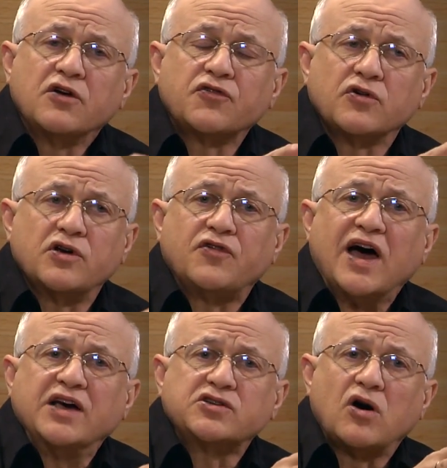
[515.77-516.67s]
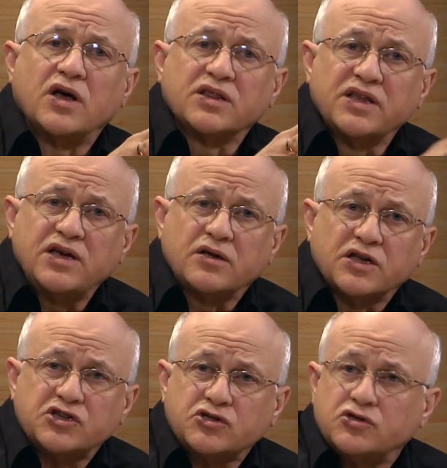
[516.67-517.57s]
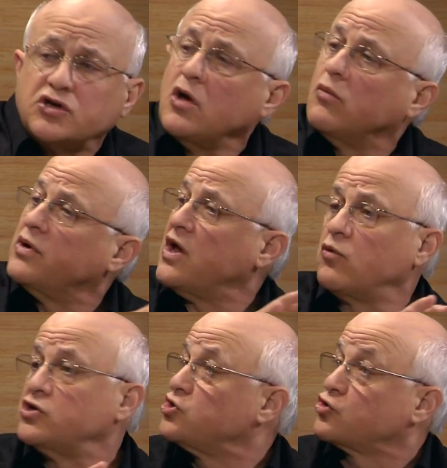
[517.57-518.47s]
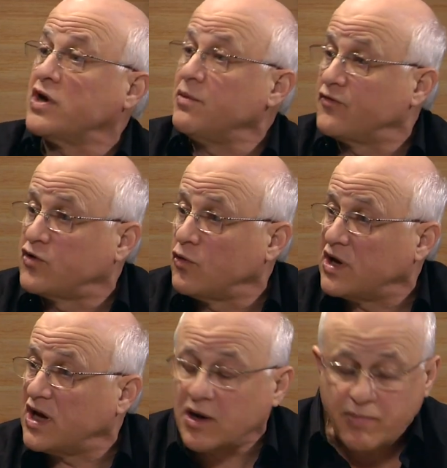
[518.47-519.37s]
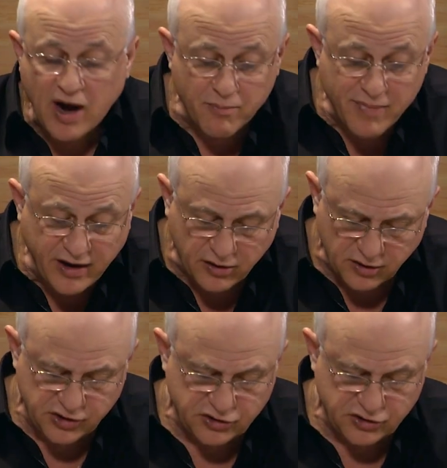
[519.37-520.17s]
for advice on legal issues when they wouldn't dream of doing it about medical